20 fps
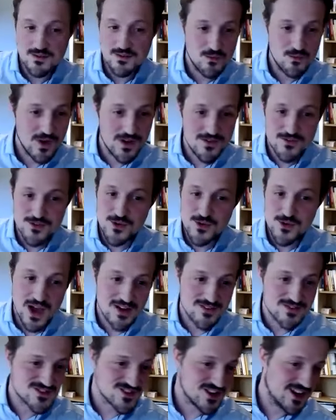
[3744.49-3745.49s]
whether you
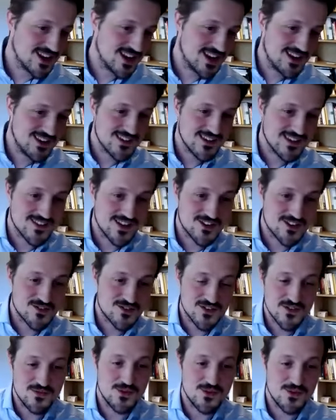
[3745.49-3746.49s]
have Chinese
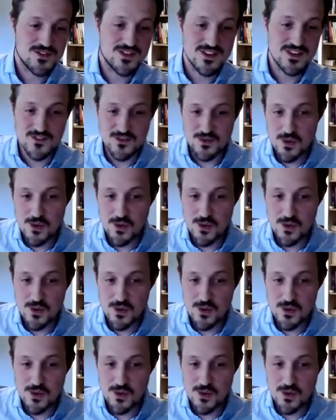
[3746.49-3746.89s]
antitrust authorities,